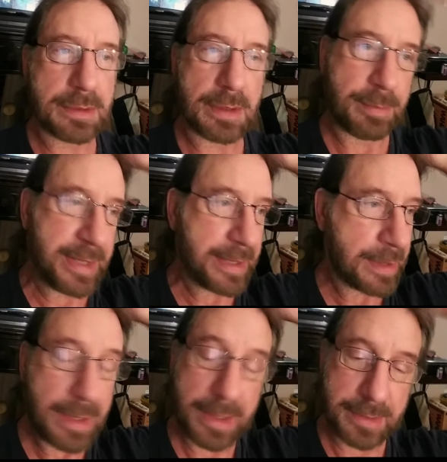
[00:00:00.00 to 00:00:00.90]
Oh my
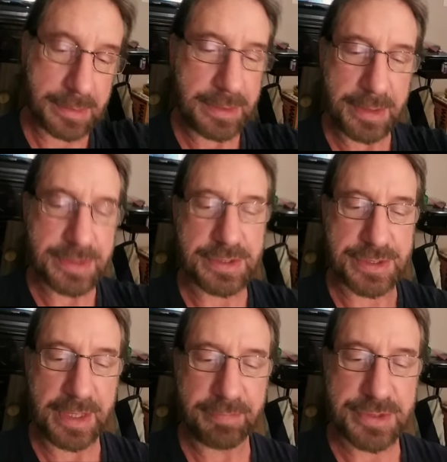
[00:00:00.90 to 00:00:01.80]
God, yes, it's
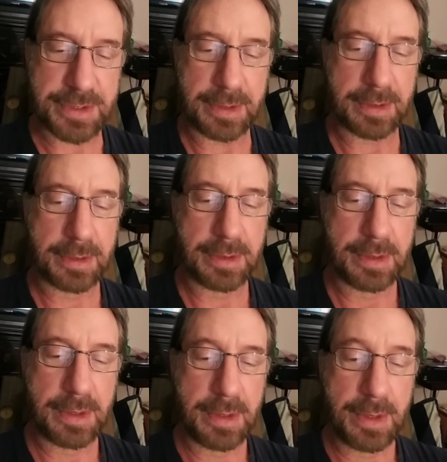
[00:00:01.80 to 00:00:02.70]
devastating.
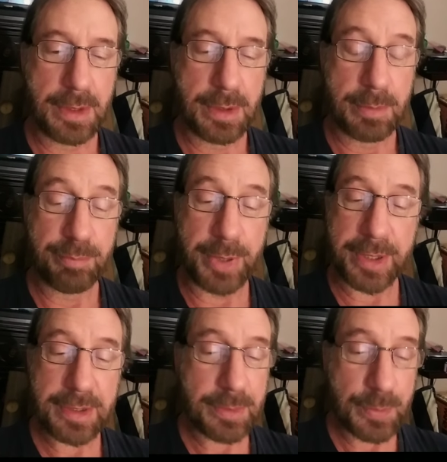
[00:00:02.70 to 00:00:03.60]

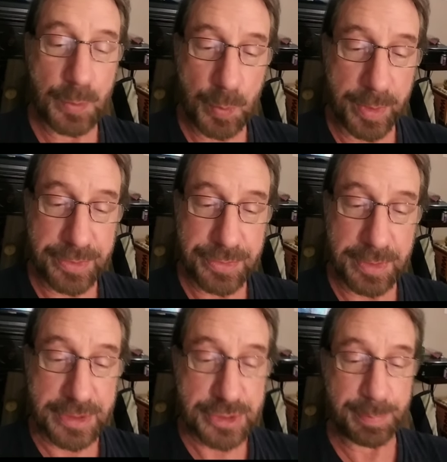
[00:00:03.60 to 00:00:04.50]
But with
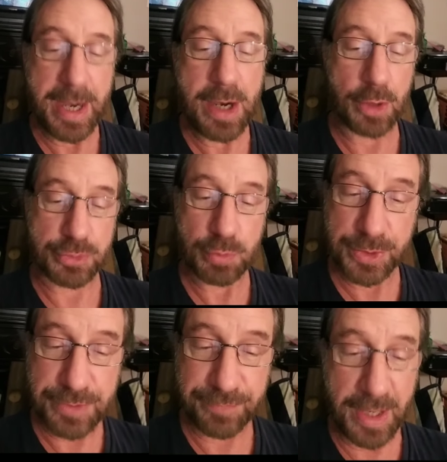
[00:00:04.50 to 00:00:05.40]
a spouse,
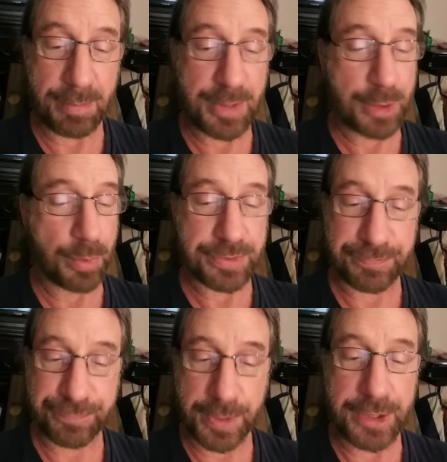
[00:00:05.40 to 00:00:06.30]
with a family, with a
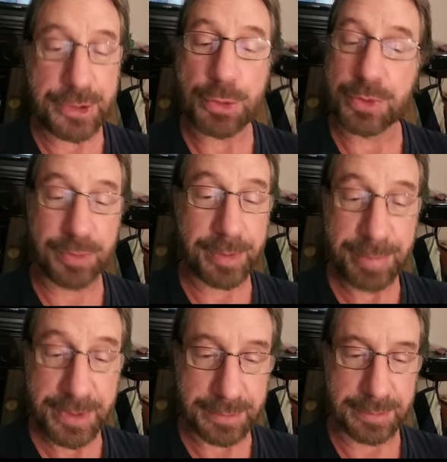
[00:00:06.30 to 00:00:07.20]
friend, you can
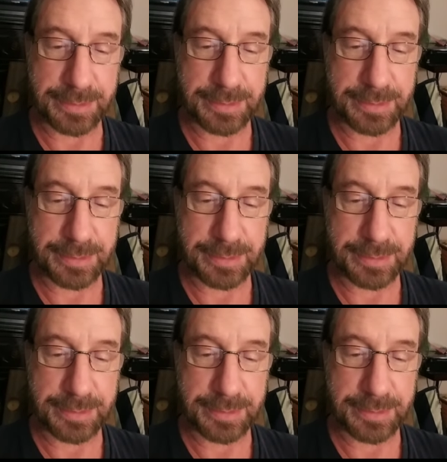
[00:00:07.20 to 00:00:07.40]
rebuild.